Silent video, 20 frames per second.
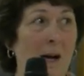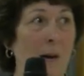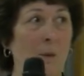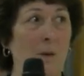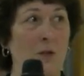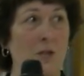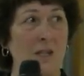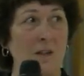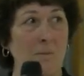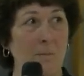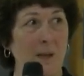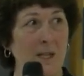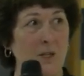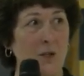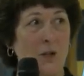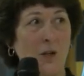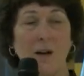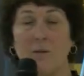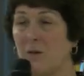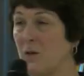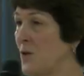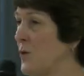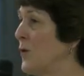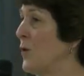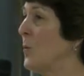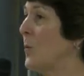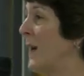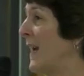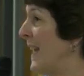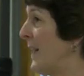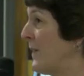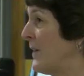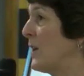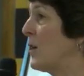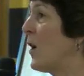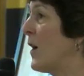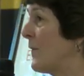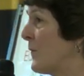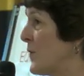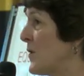our chief budget officer, we're having
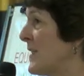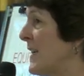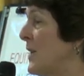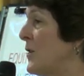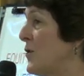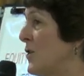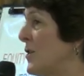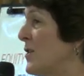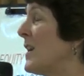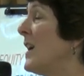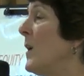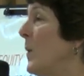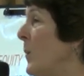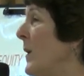conversations.